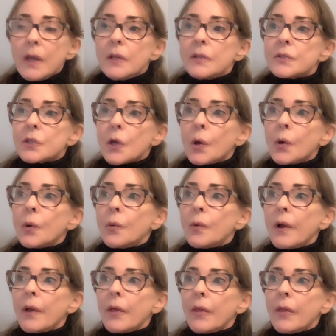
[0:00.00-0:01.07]

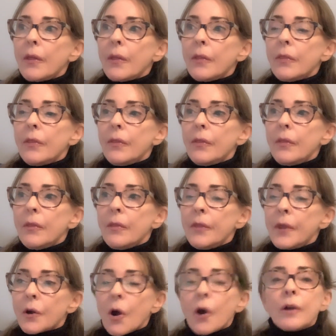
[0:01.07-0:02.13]
So
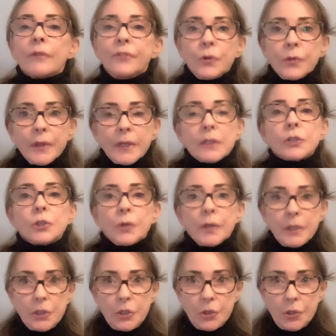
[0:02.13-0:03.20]
there are a few things you
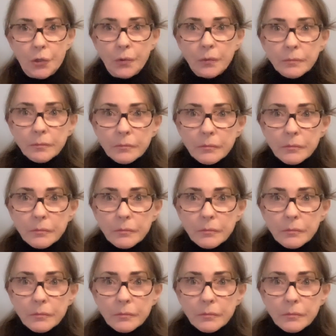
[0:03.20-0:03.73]
can do